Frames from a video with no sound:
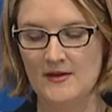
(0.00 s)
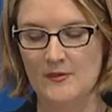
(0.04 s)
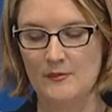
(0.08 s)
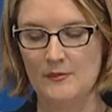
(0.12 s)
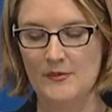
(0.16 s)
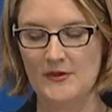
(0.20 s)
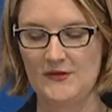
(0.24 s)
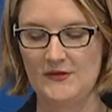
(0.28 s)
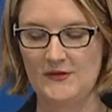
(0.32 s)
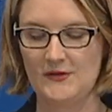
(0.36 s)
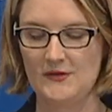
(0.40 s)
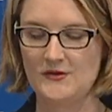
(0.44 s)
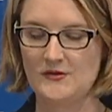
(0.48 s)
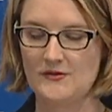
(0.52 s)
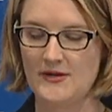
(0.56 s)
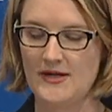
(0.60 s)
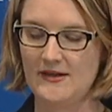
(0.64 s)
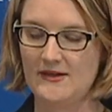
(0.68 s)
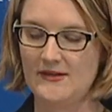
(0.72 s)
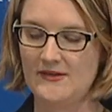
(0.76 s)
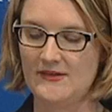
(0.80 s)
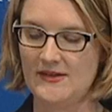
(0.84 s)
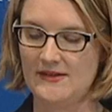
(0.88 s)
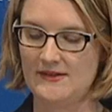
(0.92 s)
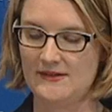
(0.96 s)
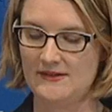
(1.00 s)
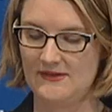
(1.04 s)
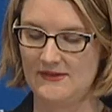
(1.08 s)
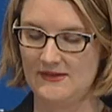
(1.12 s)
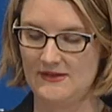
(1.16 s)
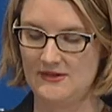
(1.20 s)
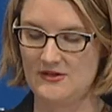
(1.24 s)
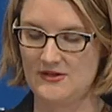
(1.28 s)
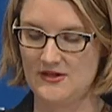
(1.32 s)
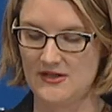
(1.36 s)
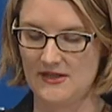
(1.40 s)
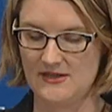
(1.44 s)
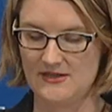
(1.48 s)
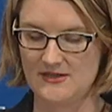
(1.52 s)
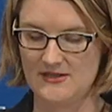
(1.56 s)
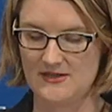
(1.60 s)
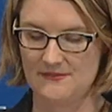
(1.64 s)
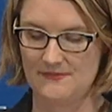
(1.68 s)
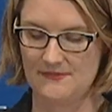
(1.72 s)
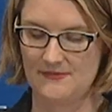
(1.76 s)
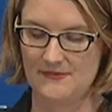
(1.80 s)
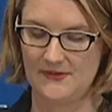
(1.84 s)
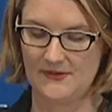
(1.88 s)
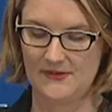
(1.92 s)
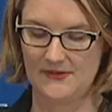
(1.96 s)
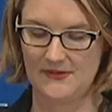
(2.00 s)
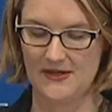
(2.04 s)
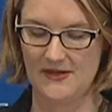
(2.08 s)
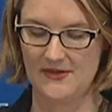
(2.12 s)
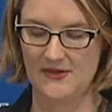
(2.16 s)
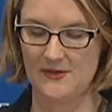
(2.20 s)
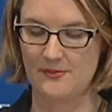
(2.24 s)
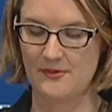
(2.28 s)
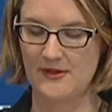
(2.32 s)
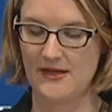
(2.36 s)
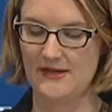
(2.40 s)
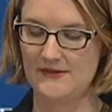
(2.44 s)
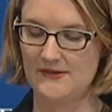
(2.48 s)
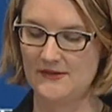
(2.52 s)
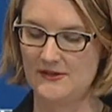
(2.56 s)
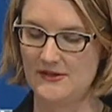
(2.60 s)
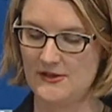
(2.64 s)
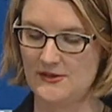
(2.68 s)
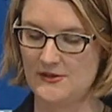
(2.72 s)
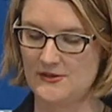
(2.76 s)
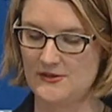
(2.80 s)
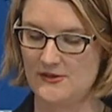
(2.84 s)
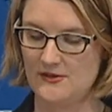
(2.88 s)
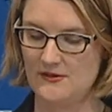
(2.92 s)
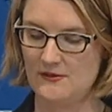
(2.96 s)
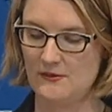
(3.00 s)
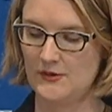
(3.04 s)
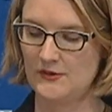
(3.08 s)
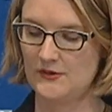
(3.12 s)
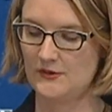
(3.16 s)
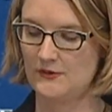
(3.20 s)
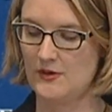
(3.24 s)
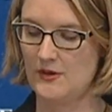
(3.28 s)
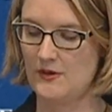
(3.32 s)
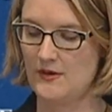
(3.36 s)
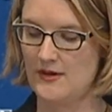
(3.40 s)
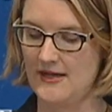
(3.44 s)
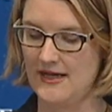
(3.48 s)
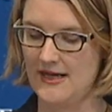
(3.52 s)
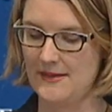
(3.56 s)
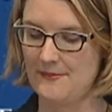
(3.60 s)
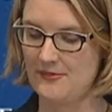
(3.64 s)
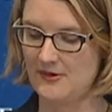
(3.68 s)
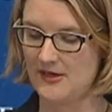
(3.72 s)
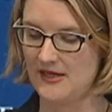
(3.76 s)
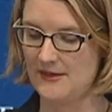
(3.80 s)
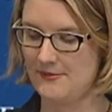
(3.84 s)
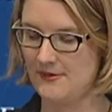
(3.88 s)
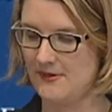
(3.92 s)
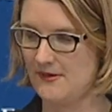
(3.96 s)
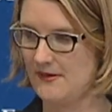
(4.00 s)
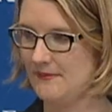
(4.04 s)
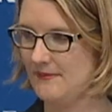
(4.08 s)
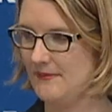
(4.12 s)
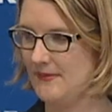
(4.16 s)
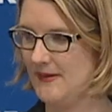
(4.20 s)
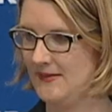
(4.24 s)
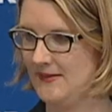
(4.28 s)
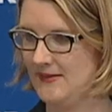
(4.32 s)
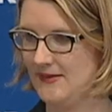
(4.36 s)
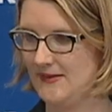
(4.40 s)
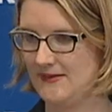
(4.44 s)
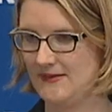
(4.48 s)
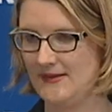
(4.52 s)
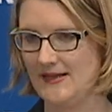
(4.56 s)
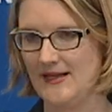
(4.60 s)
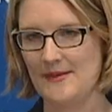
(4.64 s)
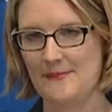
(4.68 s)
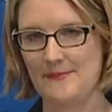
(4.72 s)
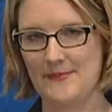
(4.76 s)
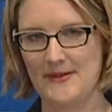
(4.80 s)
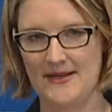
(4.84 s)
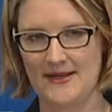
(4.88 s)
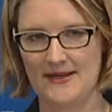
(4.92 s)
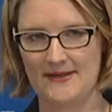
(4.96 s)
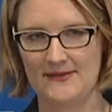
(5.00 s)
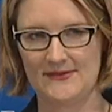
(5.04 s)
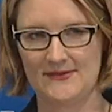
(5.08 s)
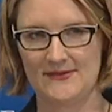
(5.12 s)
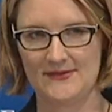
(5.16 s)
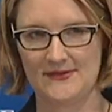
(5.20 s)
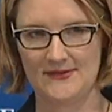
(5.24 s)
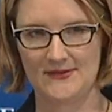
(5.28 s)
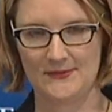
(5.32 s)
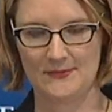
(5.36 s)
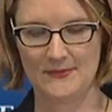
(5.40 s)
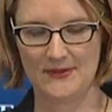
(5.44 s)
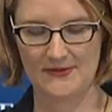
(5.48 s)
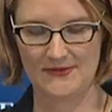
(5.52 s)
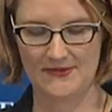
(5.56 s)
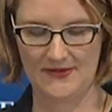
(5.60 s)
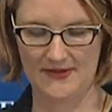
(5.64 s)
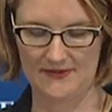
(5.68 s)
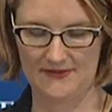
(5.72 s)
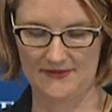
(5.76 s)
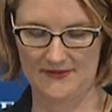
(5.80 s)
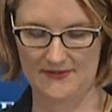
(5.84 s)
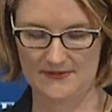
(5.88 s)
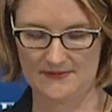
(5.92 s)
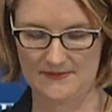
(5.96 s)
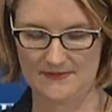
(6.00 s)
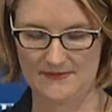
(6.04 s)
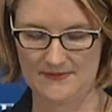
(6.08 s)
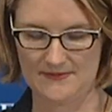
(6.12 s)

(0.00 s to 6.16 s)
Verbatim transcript: Mr. Drake's sentencing judge said the prosecution was, quote, not proper. It does not pass the smell test.